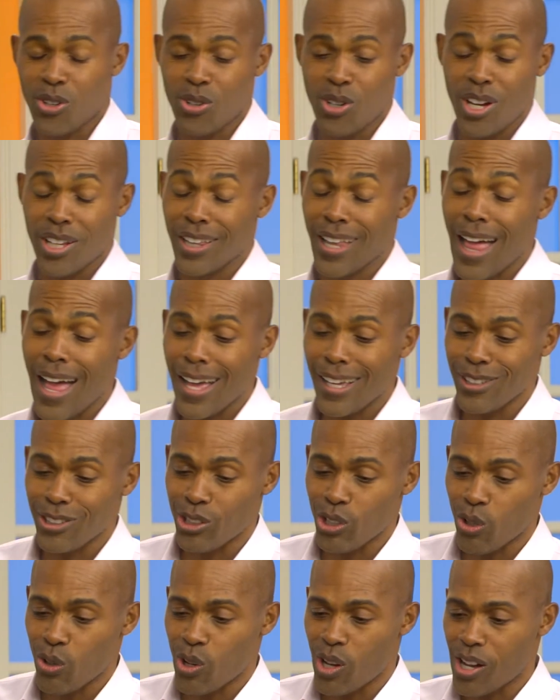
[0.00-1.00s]
a lot.
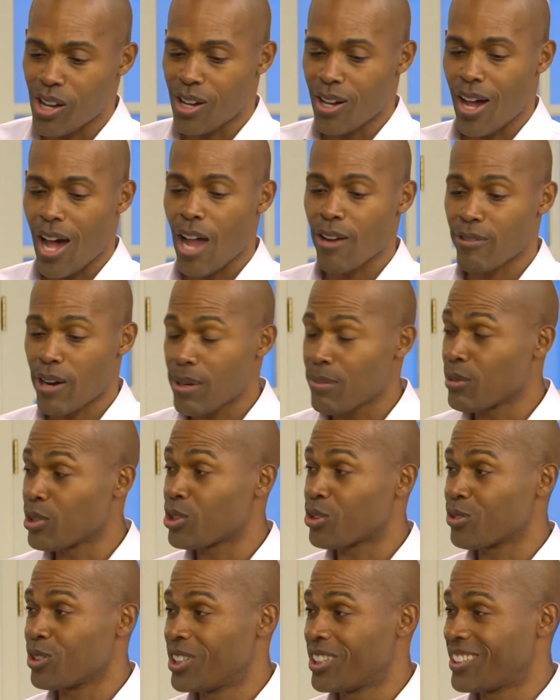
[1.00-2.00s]
So I write
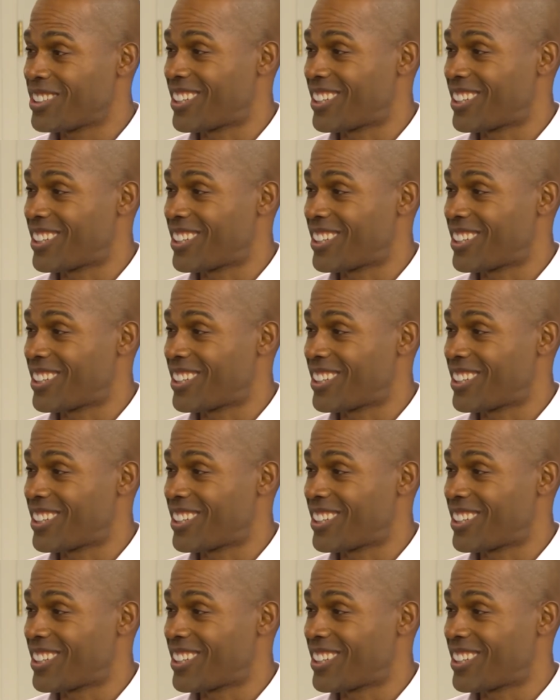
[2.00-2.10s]
mysteries.